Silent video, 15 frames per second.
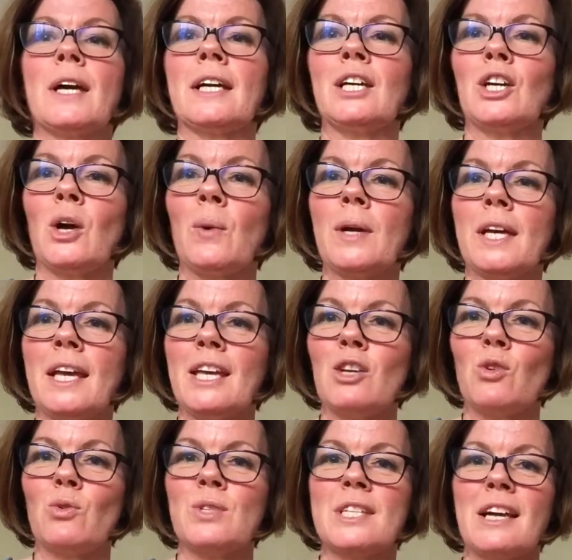go and get
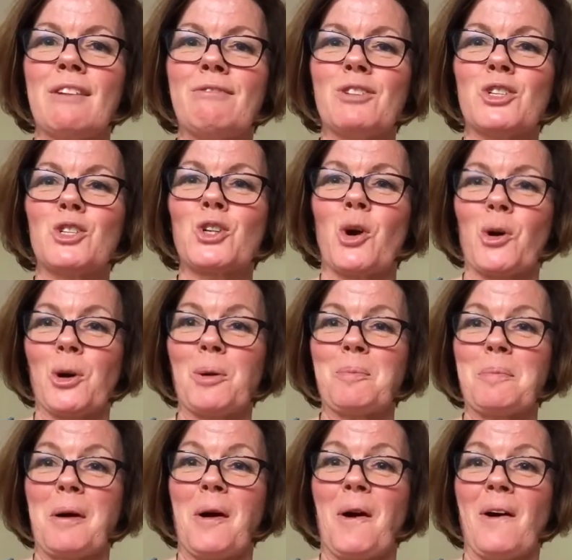yourself a chocolate
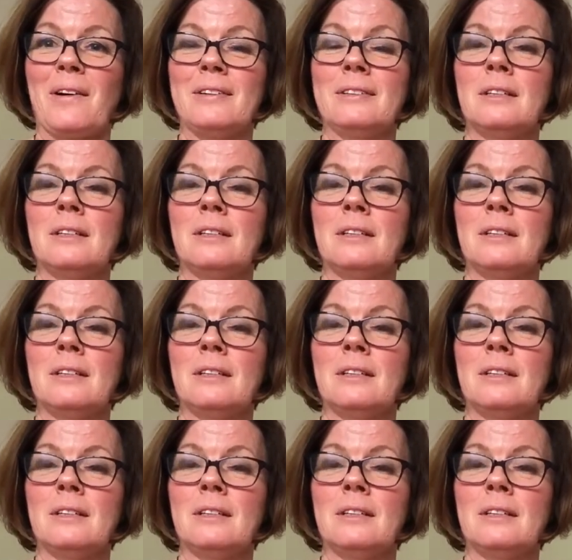bar.